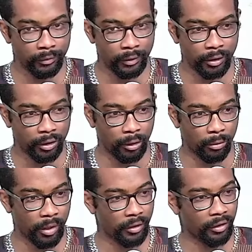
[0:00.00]
The
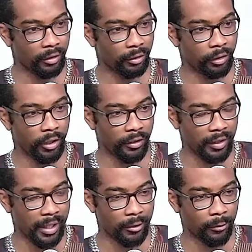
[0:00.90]
question Jesus asked
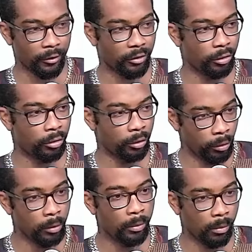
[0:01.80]
him was, "Do you
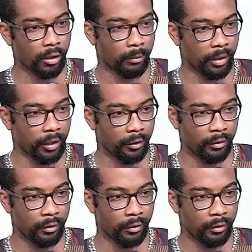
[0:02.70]
want to be healed?"